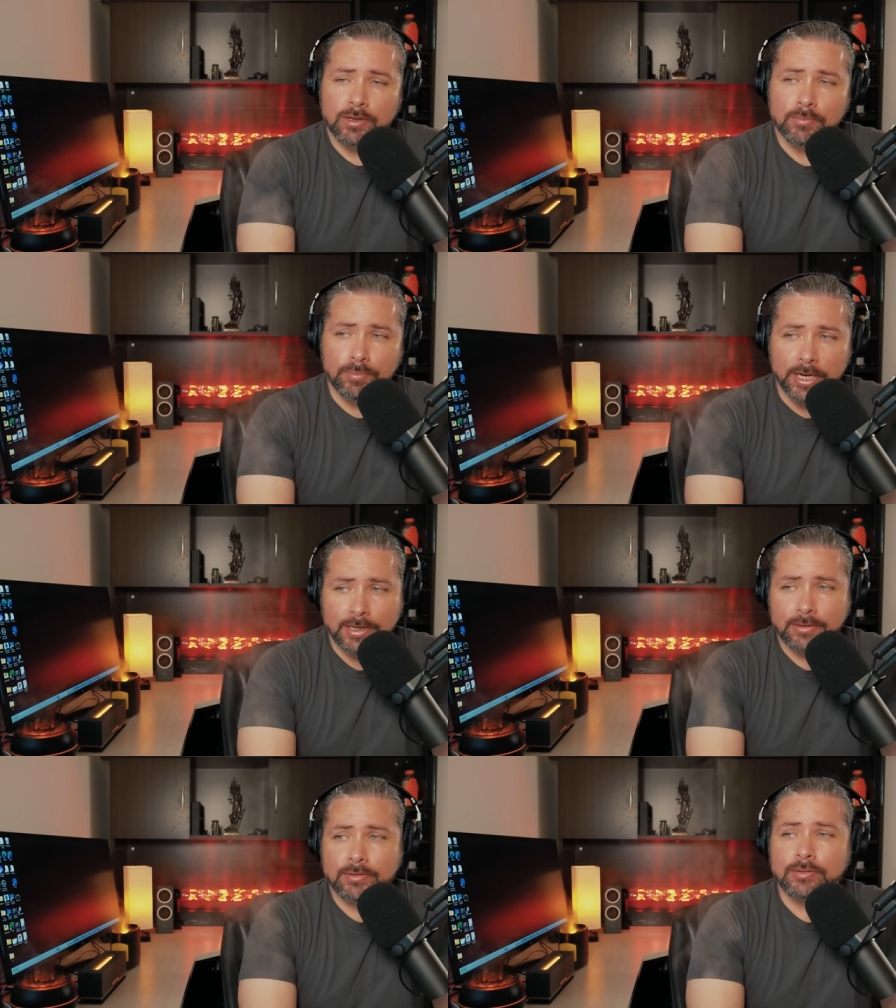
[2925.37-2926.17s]
But
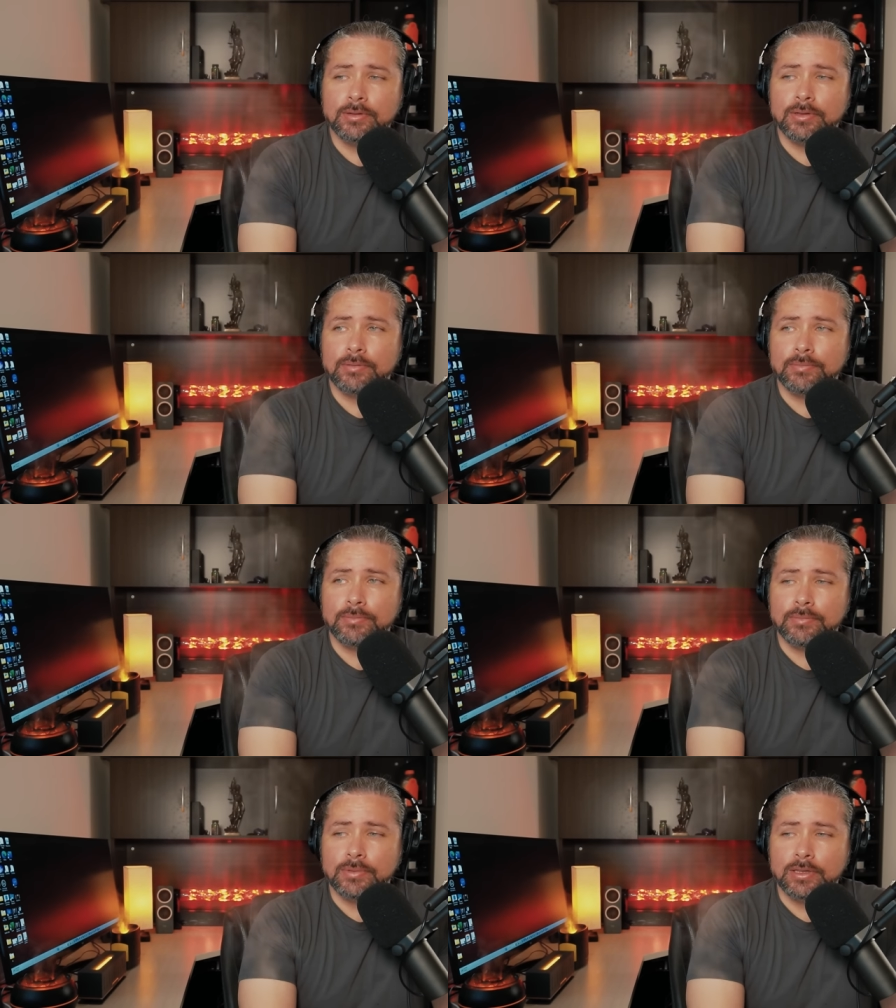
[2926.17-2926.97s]

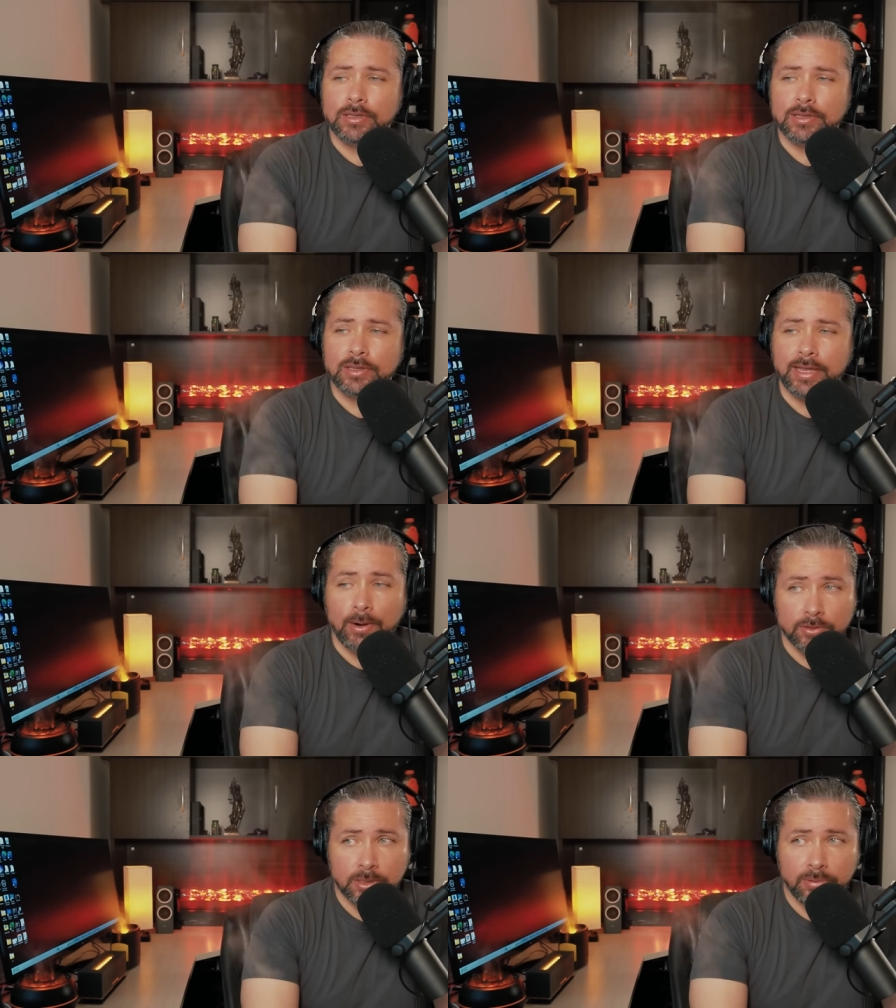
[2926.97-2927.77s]
that
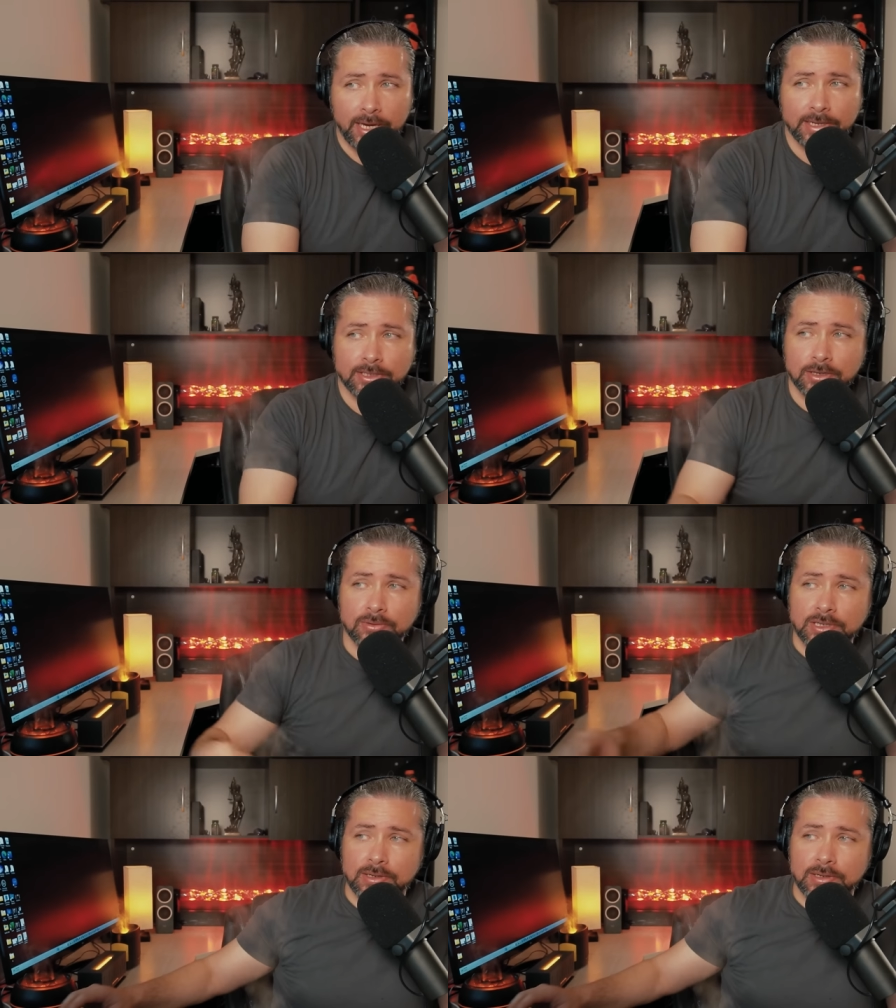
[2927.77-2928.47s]
was the plan. So